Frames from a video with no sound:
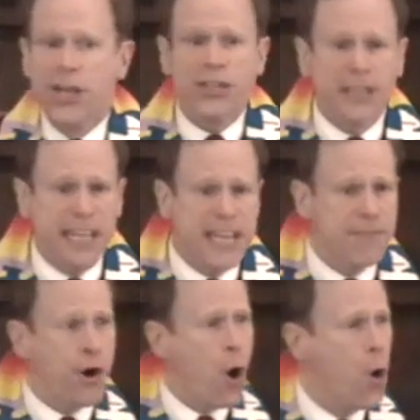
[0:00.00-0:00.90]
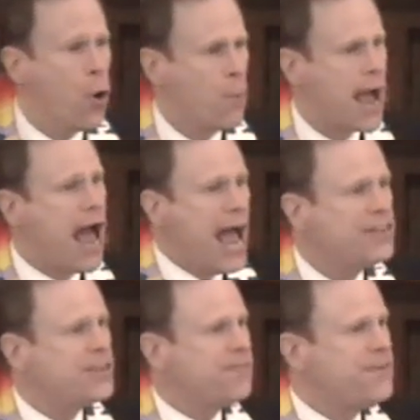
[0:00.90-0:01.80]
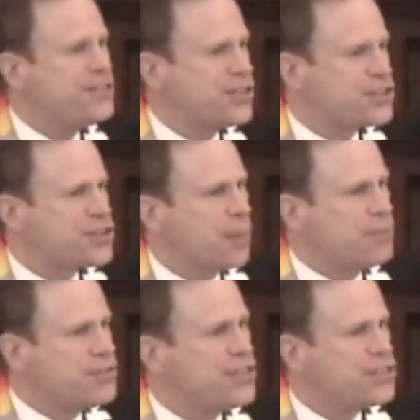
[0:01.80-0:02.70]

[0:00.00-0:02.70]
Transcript: to leave home and to visit some